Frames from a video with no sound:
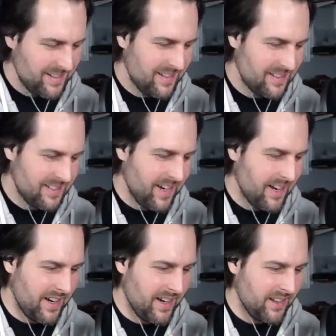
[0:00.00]
Say
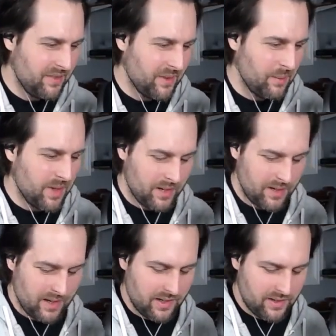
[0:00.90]
hi to Haley for me.
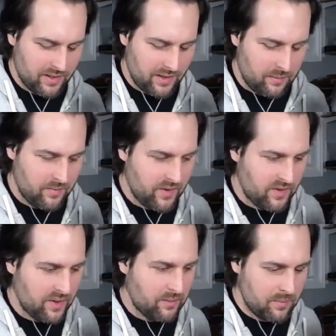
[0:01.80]
I need to come
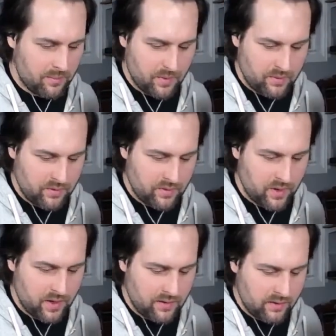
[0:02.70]
visit both of you
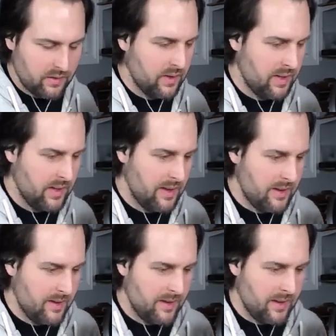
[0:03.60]
guys.
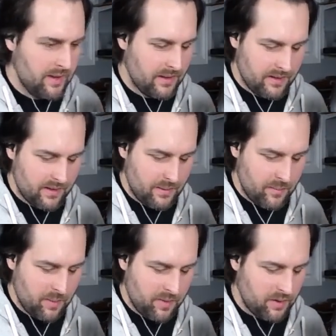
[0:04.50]

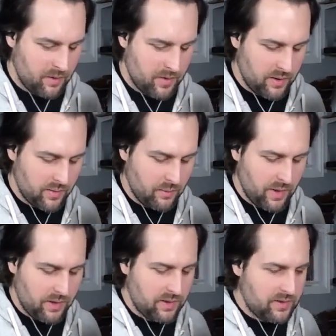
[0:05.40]
Maybe I'll go there when the
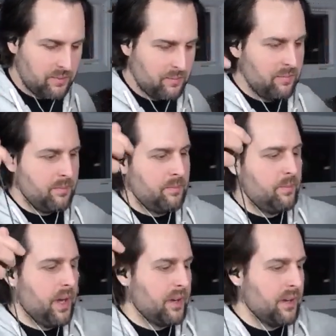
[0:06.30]
weather's
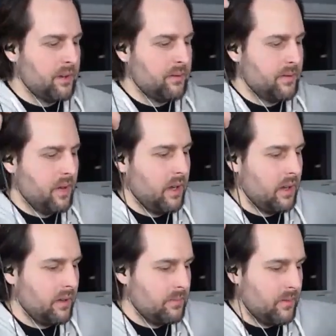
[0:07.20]
better
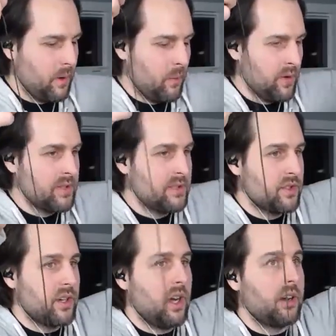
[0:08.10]
or worse in
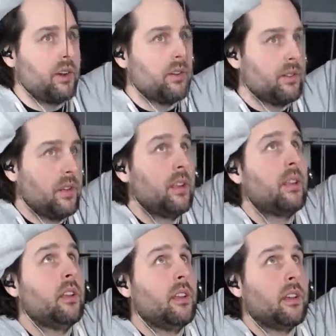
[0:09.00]
Chicago,
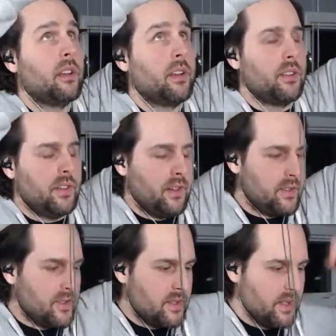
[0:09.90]
because it
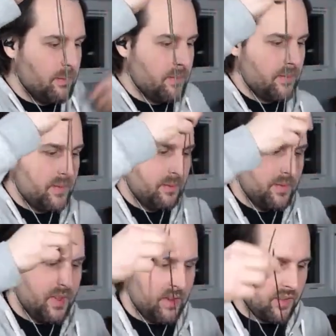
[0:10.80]
doesn't seem
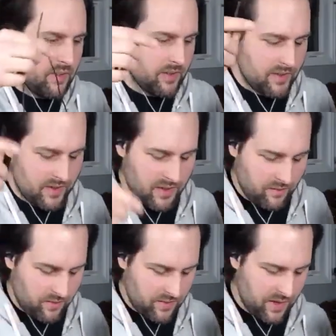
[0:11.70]
sensical to
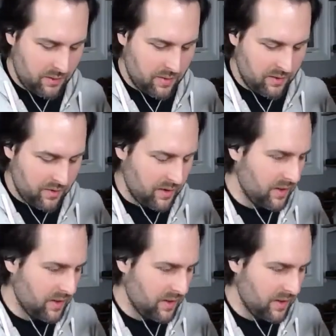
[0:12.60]
leave here when it finally